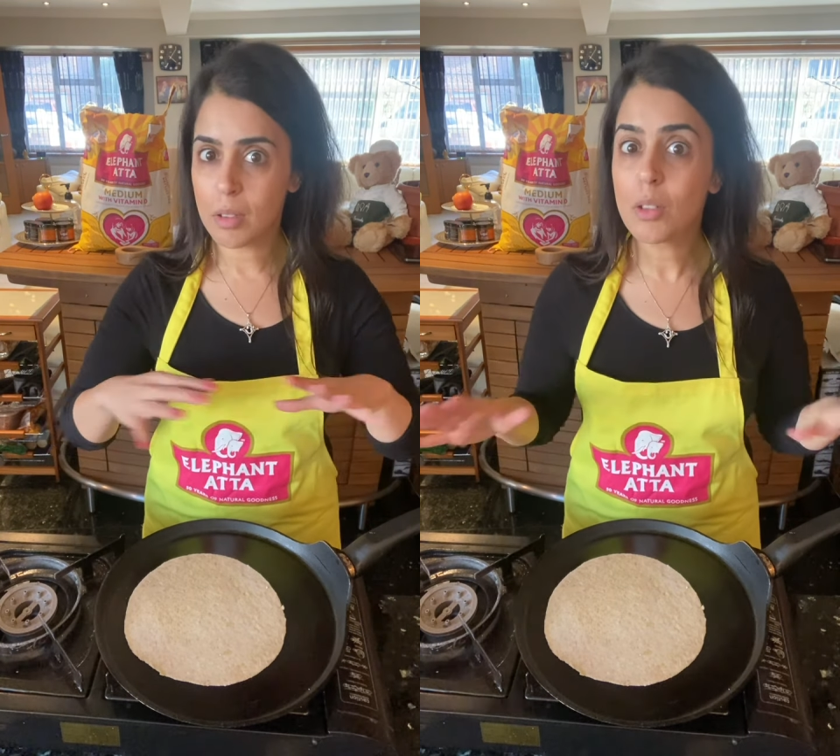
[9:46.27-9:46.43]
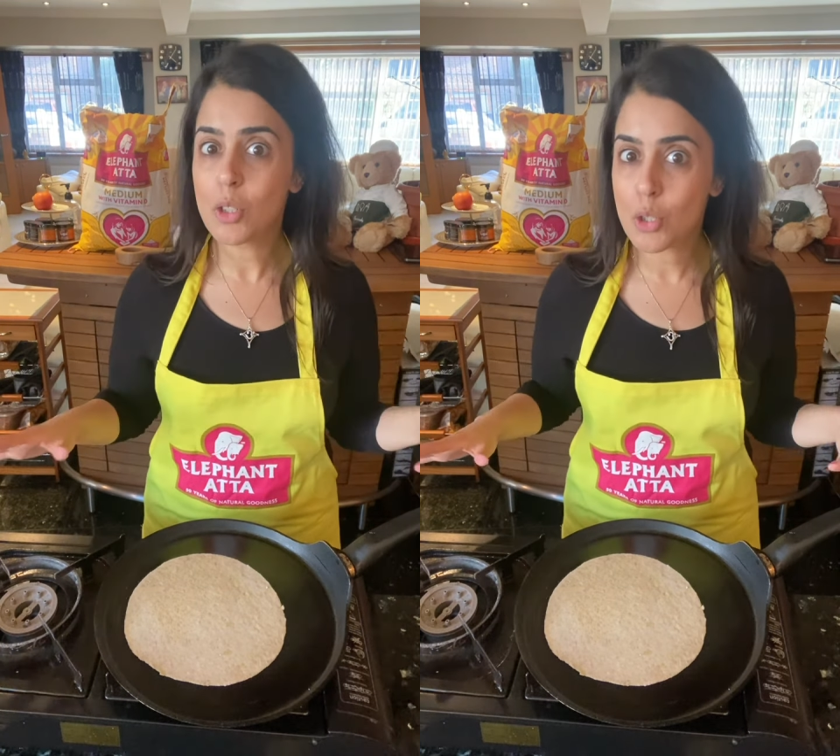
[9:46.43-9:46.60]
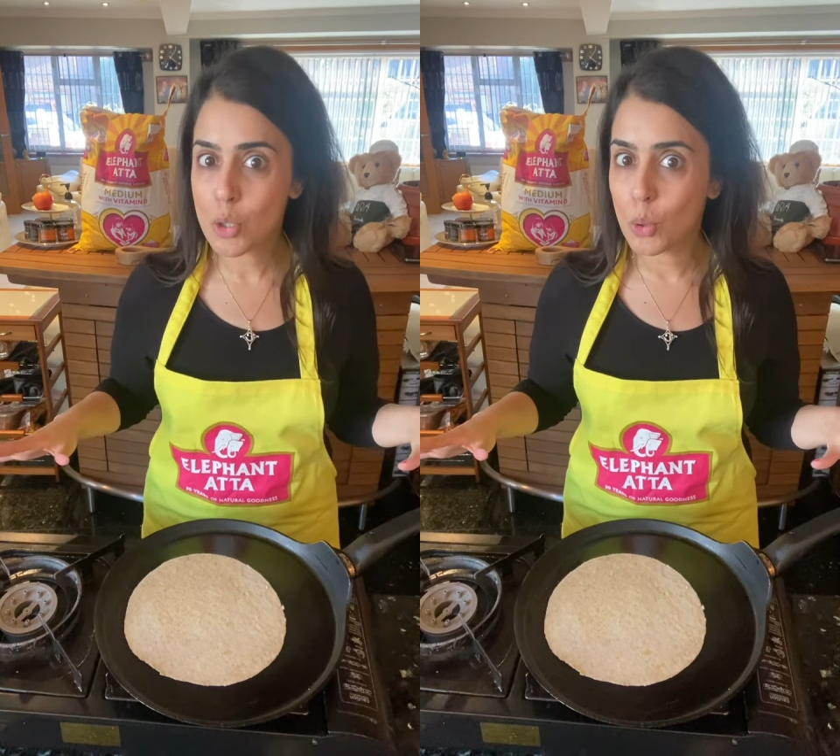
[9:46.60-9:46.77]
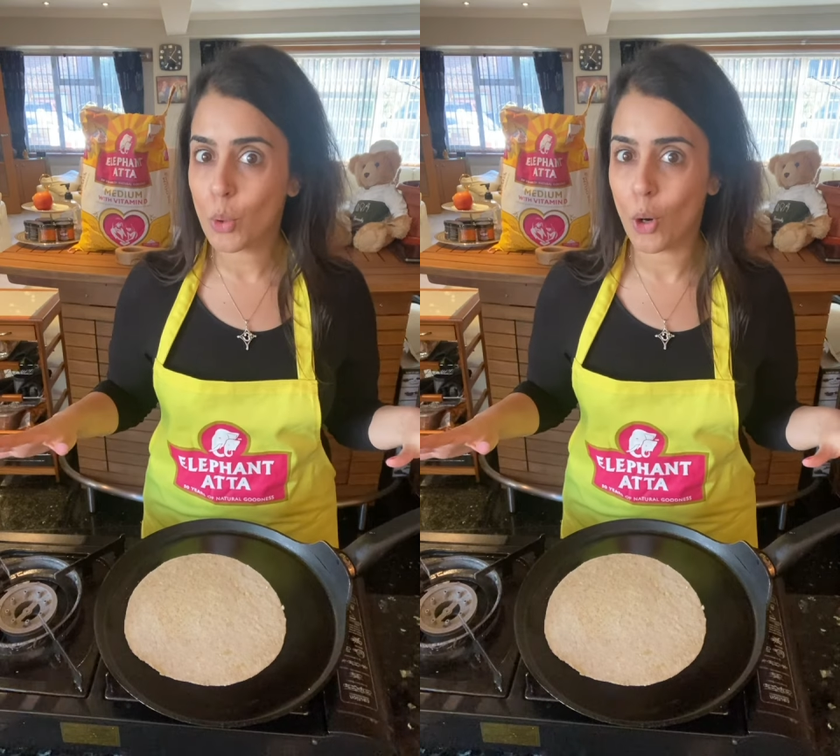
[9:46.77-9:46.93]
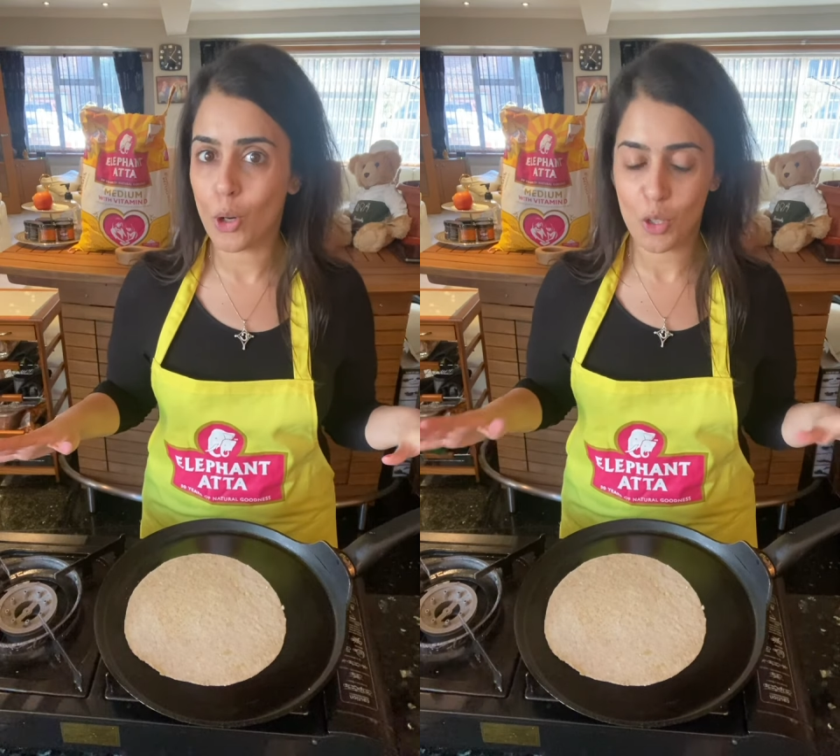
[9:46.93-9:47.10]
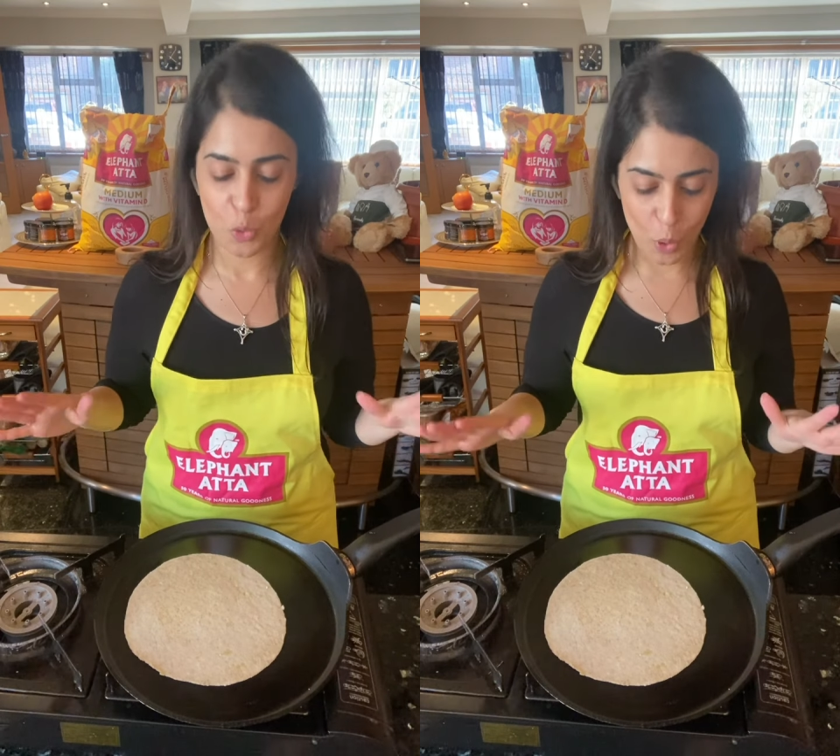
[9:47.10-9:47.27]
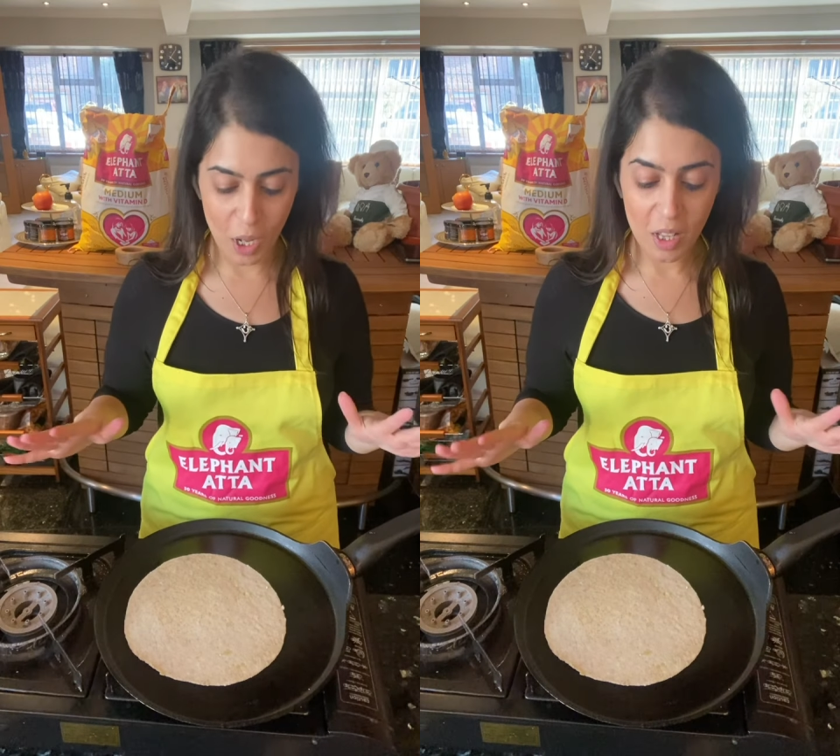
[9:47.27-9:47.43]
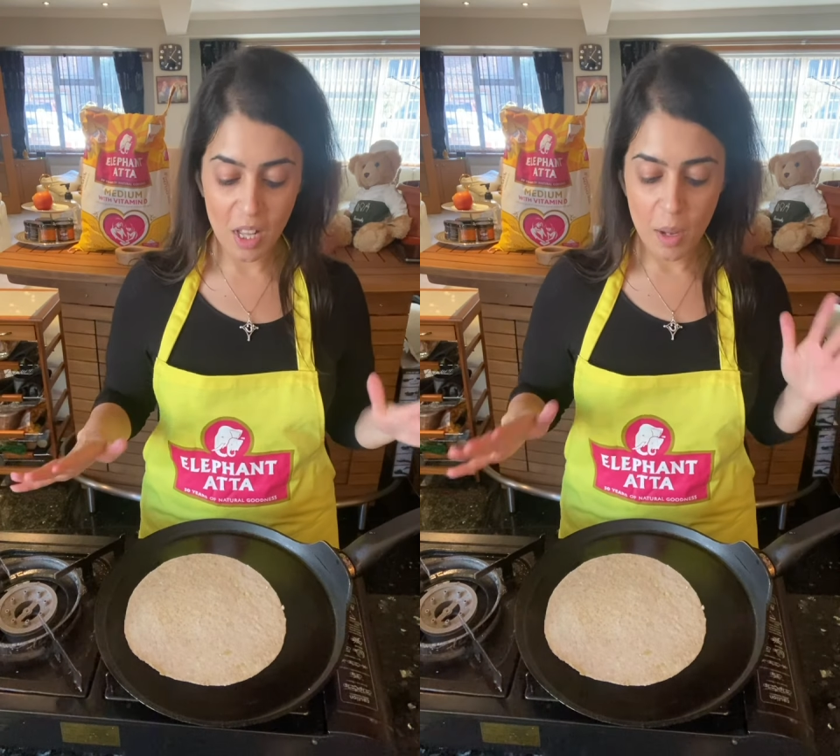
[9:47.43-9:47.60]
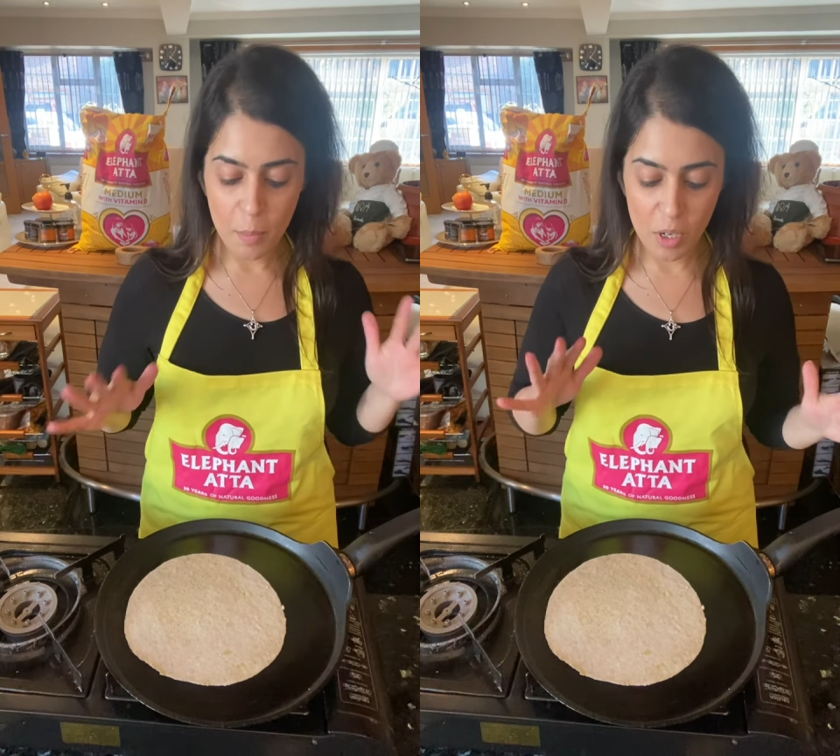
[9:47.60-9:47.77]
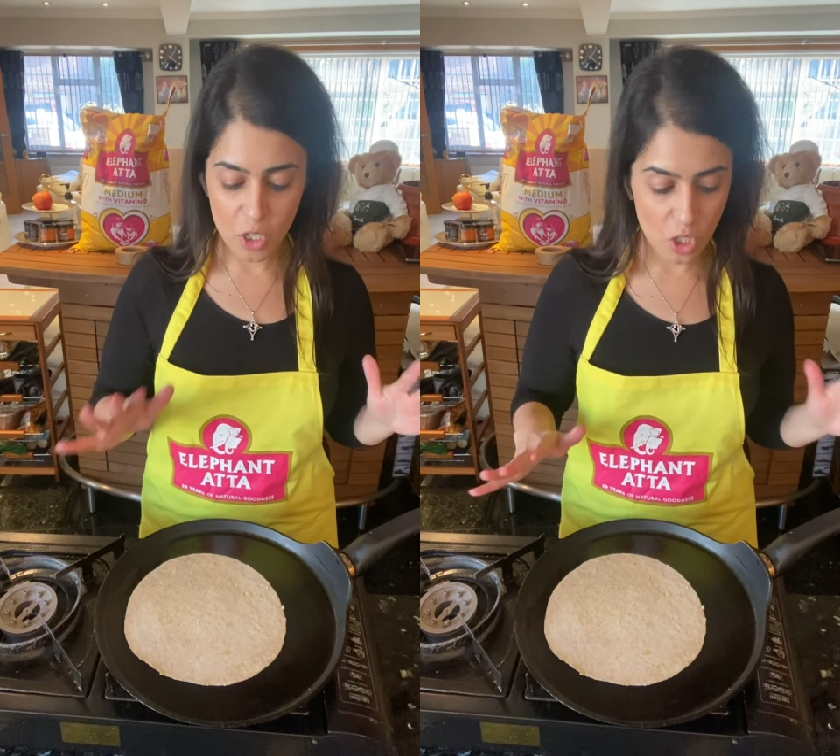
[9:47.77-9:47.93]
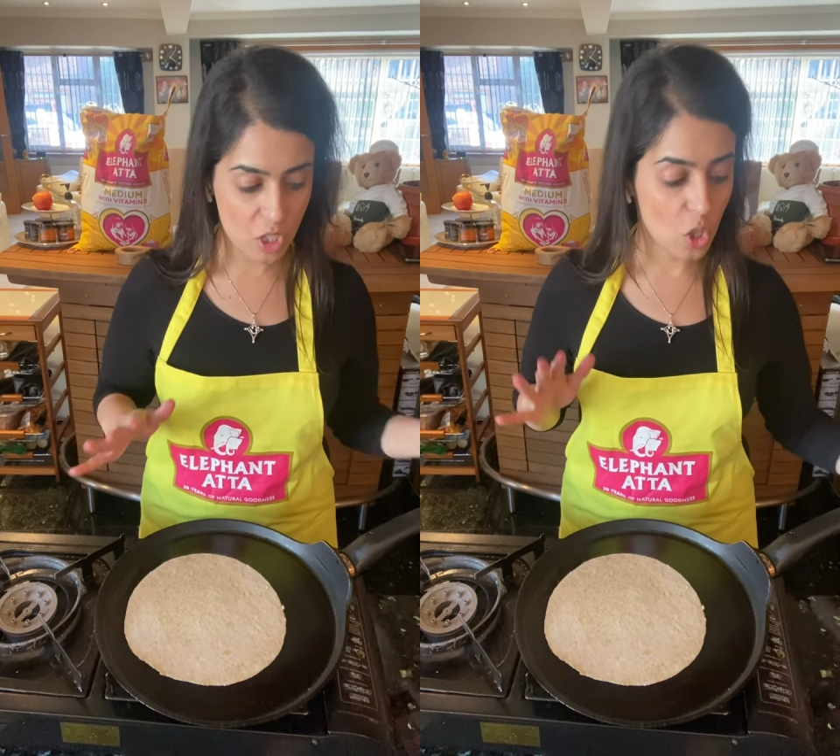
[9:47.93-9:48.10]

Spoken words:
too hot as well, but just